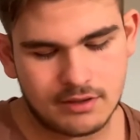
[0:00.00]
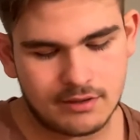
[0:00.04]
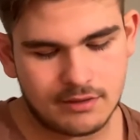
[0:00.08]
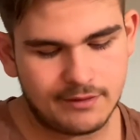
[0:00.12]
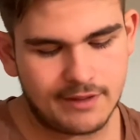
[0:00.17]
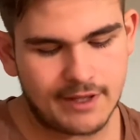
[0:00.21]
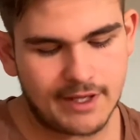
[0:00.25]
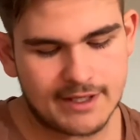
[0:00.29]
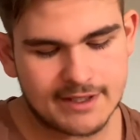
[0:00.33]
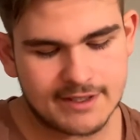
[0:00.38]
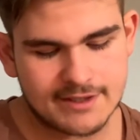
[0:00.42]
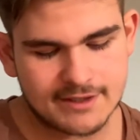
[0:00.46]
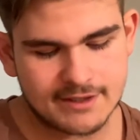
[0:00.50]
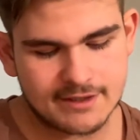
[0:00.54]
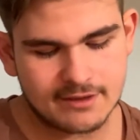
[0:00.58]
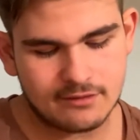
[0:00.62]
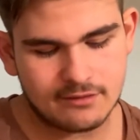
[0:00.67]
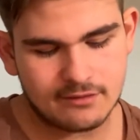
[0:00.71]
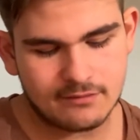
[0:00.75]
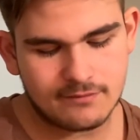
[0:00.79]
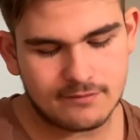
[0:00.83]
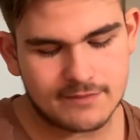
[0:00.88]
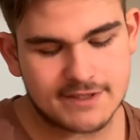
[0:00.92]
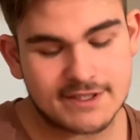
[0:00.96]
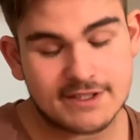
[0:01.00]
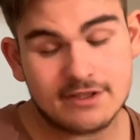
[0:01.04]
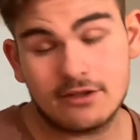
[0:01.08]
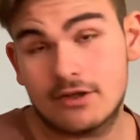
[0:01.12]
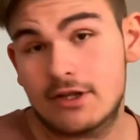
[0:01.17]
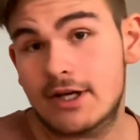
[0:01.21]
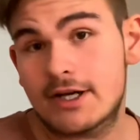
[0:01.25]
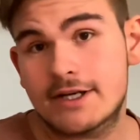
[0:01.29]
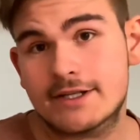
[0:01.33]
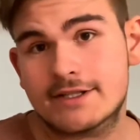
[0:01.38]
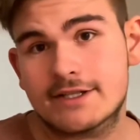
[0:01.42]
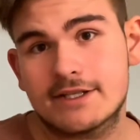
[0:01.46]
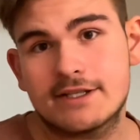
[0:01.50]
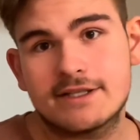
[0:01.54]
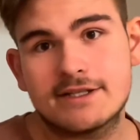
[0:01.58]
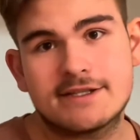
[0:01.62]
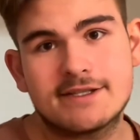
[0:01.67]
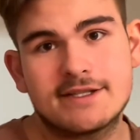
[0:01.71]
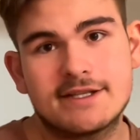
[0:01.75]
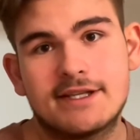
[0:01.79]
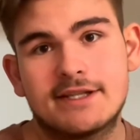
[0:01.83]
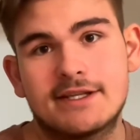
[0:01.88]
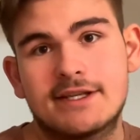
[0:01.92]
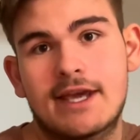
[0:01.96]
nice, and still not as good as
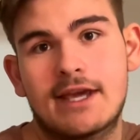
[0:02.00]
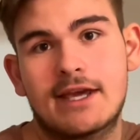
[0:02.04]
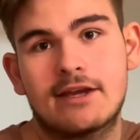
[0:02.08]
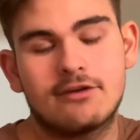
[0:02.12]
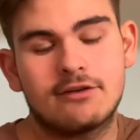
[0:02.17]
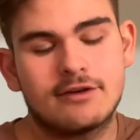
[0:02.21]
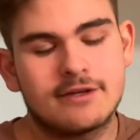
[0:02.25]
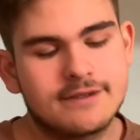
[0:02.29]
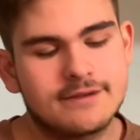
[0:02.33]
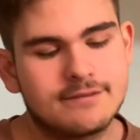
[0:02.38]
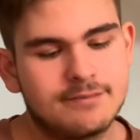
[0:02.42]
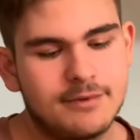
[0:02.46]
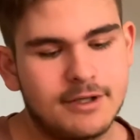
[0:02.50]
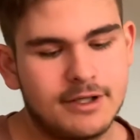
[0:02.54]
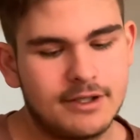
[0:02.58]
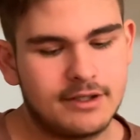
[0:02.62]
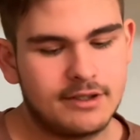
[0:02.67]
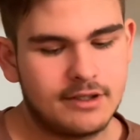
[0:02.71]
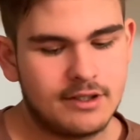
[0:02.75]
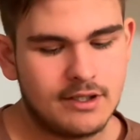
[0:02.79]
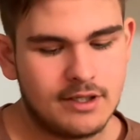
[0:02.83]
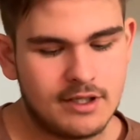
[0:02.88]
the Integras, but